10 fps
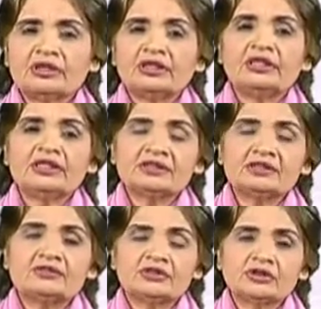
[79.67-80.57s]
a
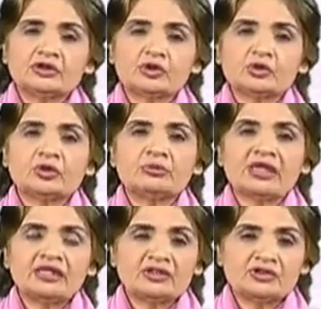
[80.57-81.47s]
letter written to a
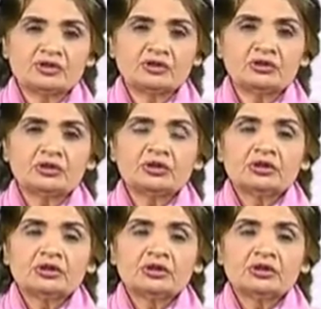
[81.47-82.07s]
manager